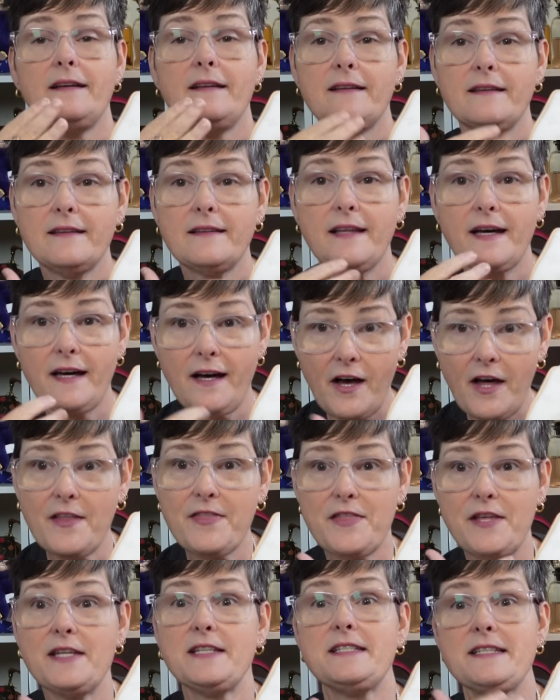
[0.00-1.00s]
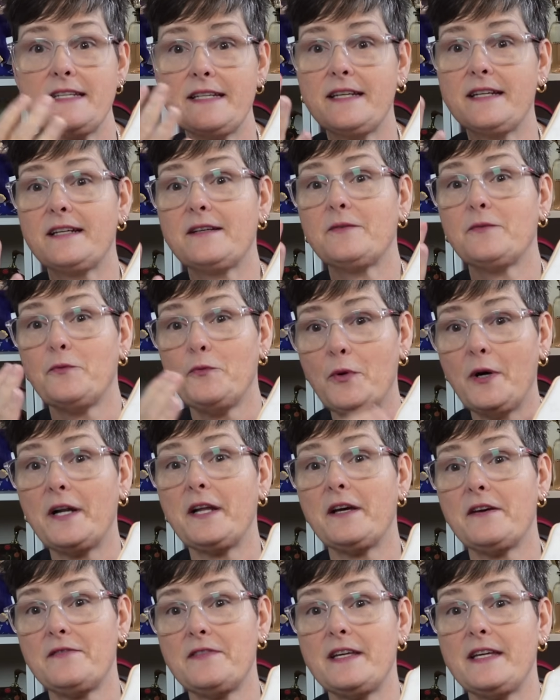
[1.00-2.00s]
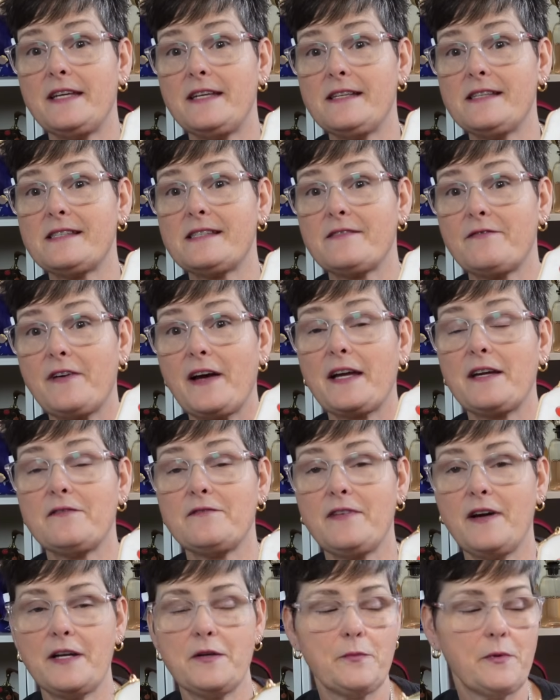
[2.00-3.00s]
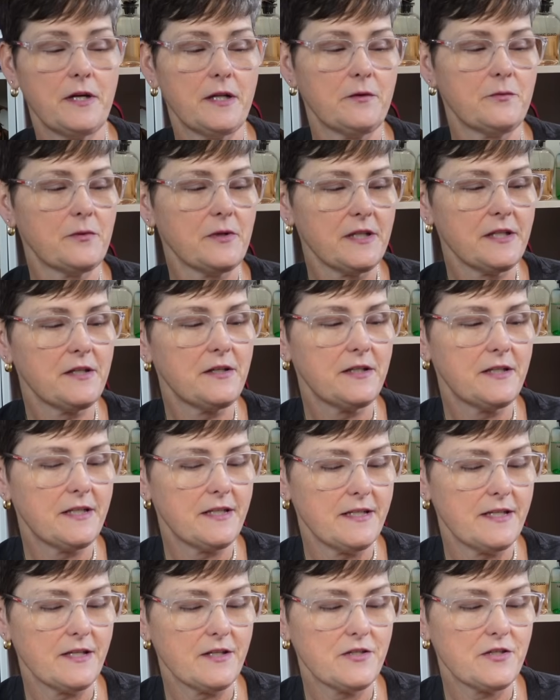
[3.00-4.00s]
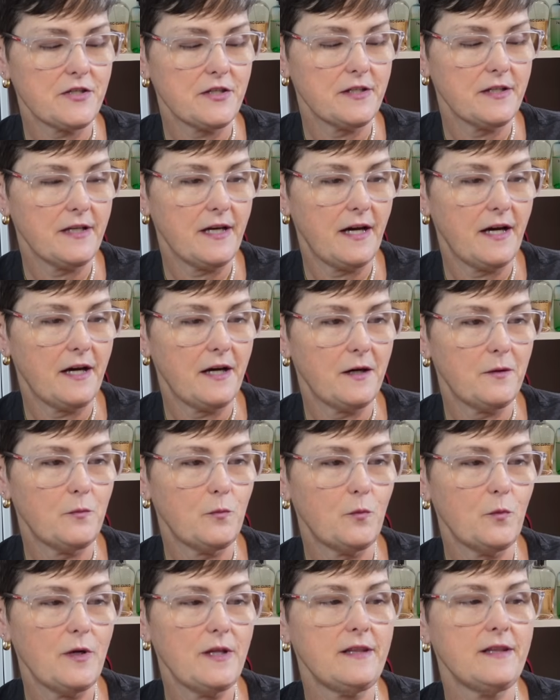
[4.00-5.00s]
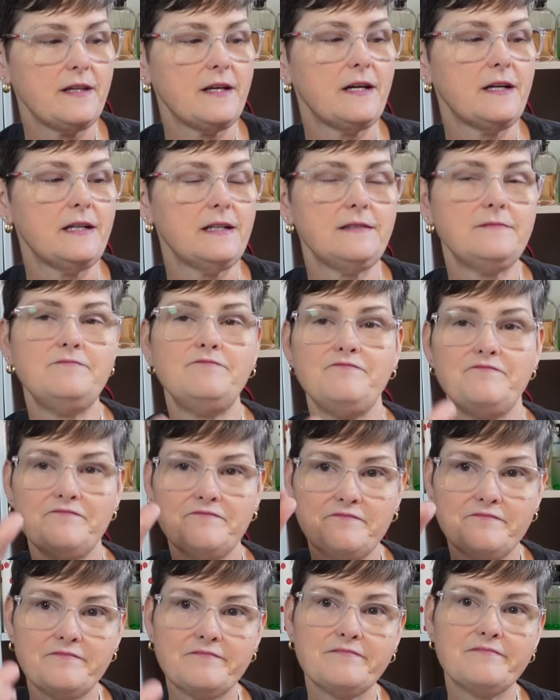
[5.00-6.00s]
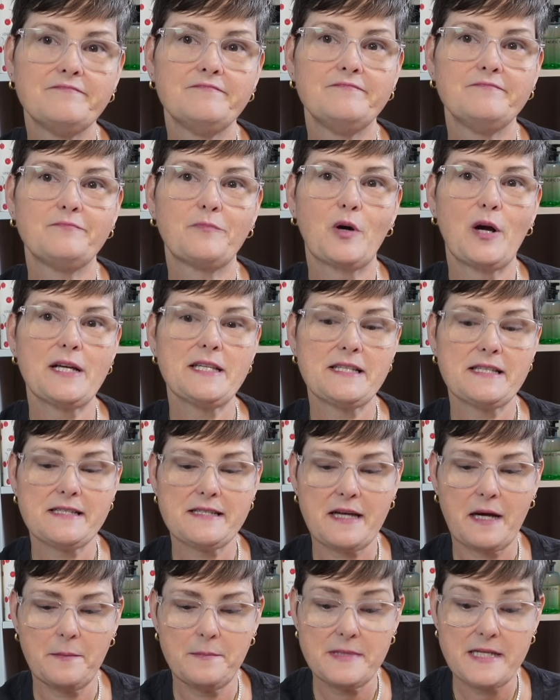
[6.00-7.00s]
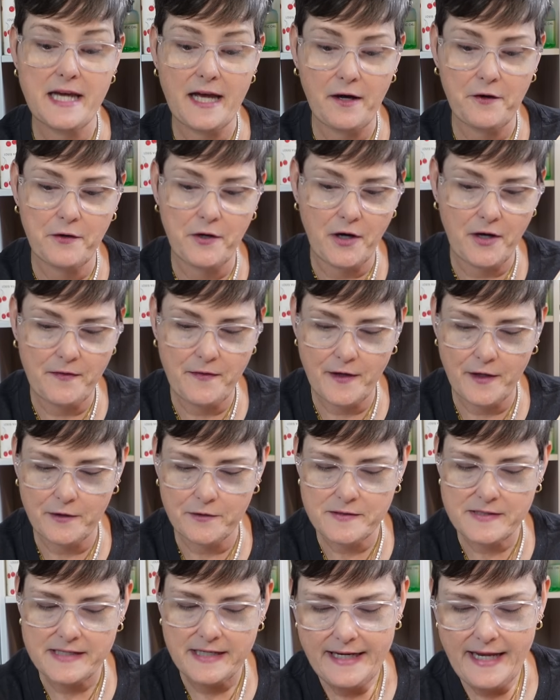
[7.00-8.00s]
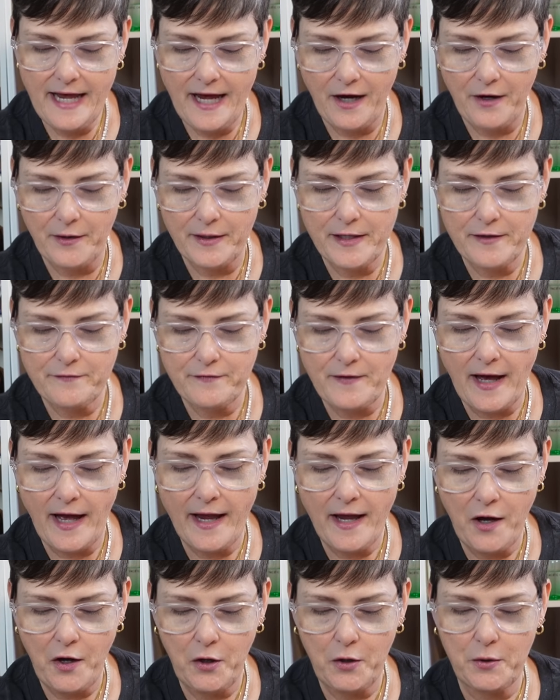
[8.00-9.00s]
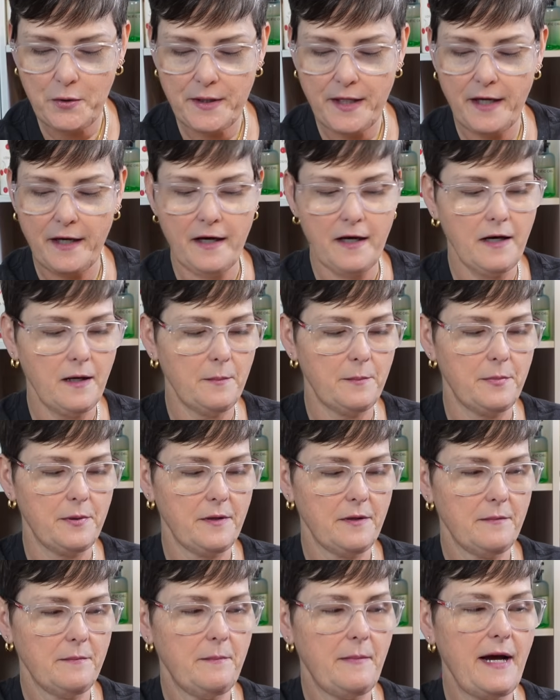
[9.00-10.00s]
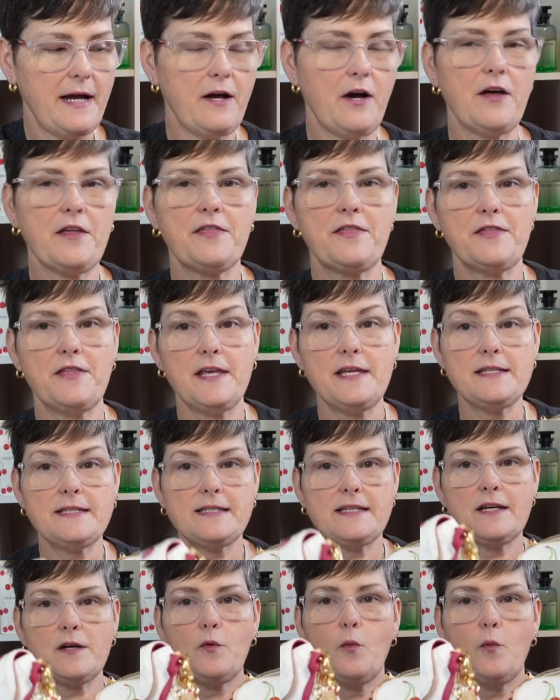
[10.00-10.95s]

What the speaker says: the authentic one of these, if I can find one in really good condition, when the prices come down on those. Now, if I hold up my authentic